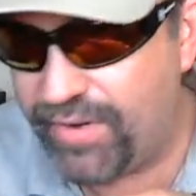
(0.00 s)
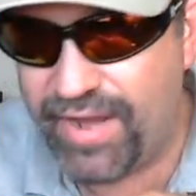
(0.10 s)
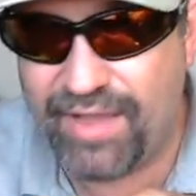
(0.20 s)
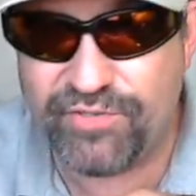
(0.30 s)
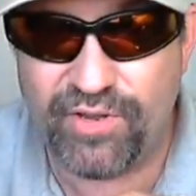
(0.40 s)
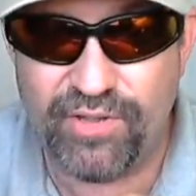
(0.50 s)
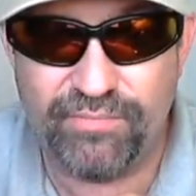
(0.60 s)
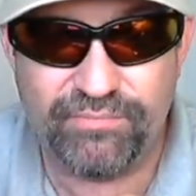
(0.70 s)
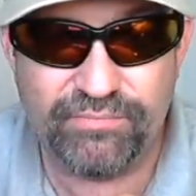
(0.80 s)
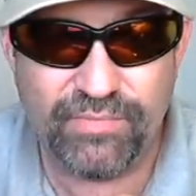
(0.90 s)
in halves on
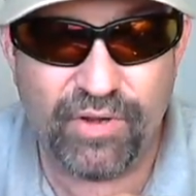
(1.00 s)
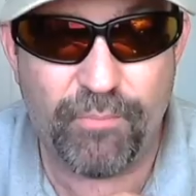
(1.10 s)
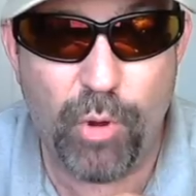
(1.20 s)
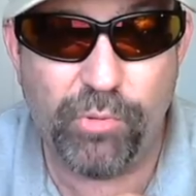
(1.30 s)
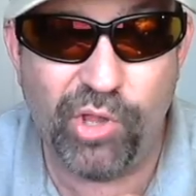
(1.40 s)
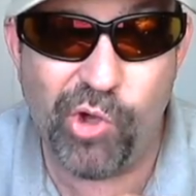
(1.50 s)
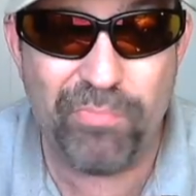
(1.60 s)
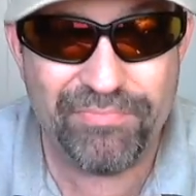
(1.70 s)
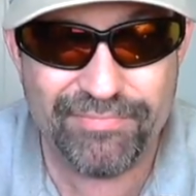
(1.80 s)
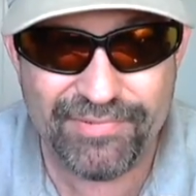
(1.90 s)
a mobile home,
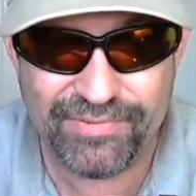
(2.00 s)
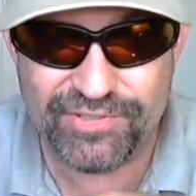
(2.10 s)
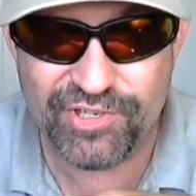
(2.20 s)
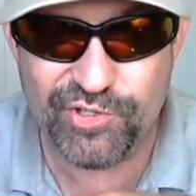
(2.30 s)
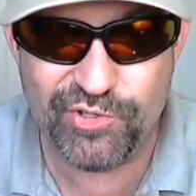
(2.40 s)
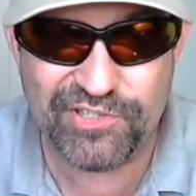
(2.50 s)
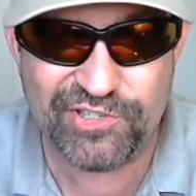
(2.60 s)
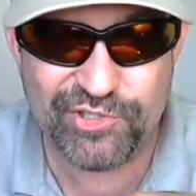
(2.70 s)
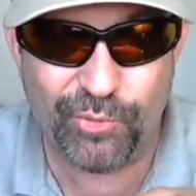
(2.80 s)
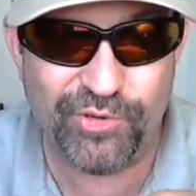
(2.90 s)
and it's just used as a
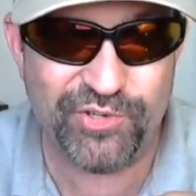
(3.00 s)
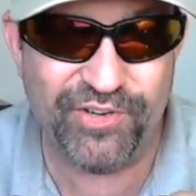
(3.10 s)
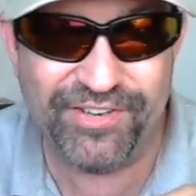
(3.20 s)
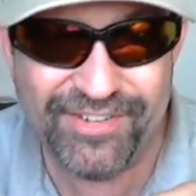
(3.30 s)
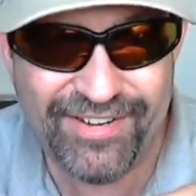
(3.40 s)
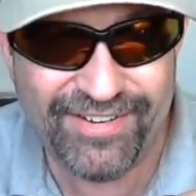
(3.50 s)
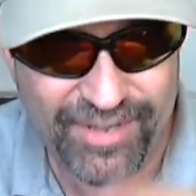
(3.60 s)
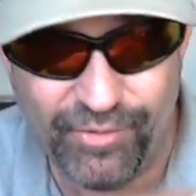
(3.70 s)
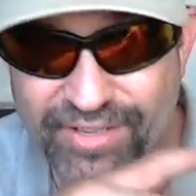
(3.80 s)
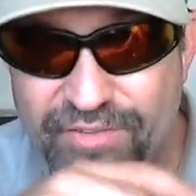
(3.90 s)
storage unit. He
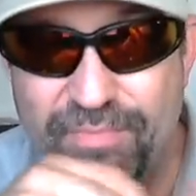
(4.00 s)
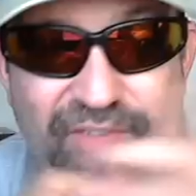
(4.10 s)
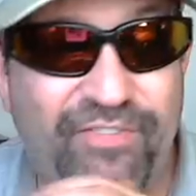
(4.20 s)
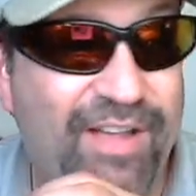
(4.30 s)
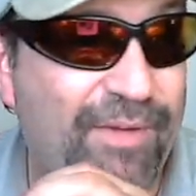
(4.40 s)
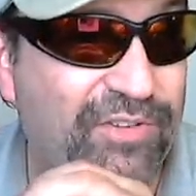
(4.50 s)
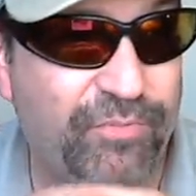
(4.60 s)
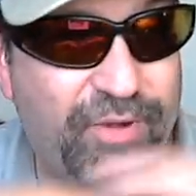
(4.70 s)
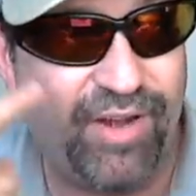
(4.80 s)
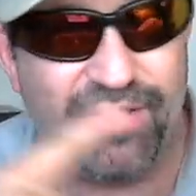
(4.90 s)
only lives about 5 miles
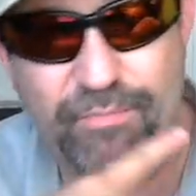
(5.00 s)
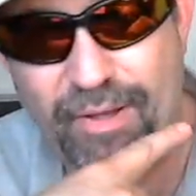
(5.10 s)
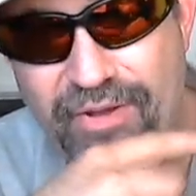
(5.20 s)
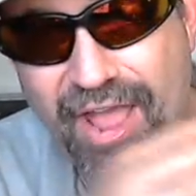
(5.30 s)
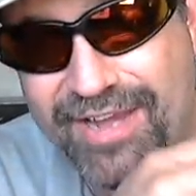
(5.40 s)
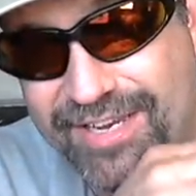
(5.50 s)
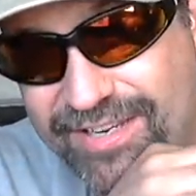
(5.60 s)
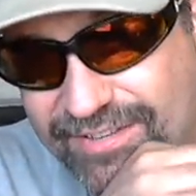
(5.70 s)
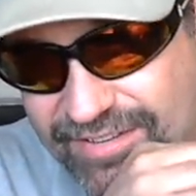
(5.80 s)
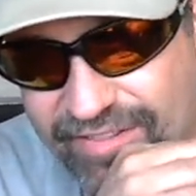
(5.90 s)
from here. I live about
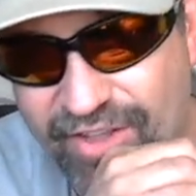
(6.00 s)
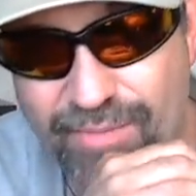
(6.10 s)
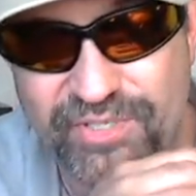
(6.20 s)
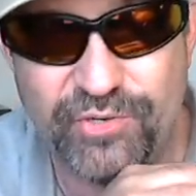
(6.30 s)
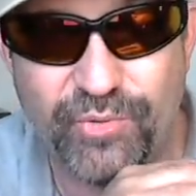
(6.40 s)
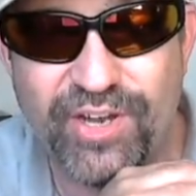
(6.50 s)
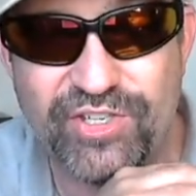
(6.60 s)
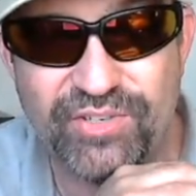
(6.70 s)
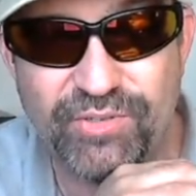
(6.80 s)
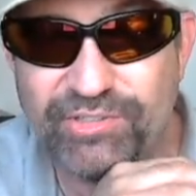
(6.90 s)
90 in the opposite
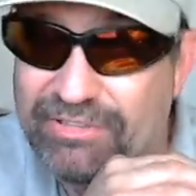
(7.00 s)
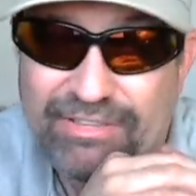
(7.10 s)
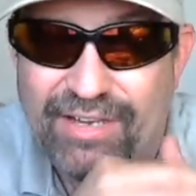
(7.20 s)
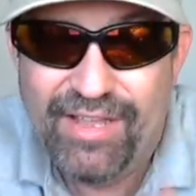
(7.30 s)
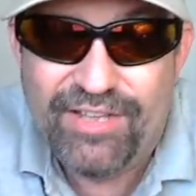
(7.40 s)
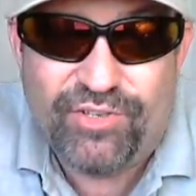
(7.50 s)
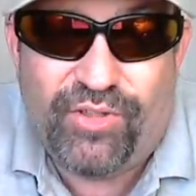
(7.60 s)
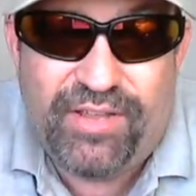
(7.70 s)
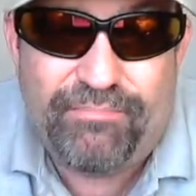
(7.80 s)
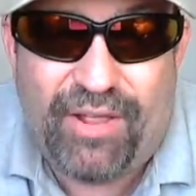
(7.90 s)
direction, which is
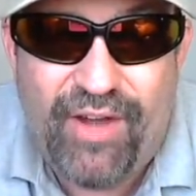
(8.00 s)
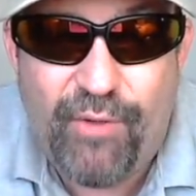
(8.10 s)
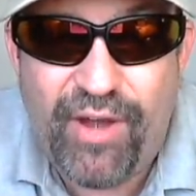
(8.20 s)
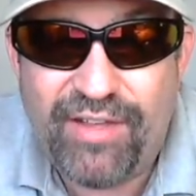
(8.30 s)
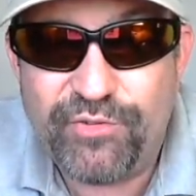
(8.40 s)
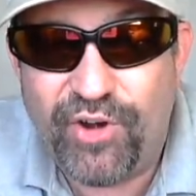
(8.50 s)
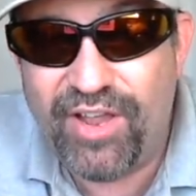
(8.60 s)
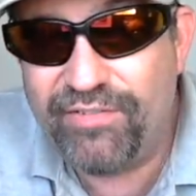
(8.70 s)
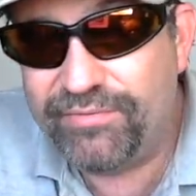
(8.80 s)
only about an hour and a half drive.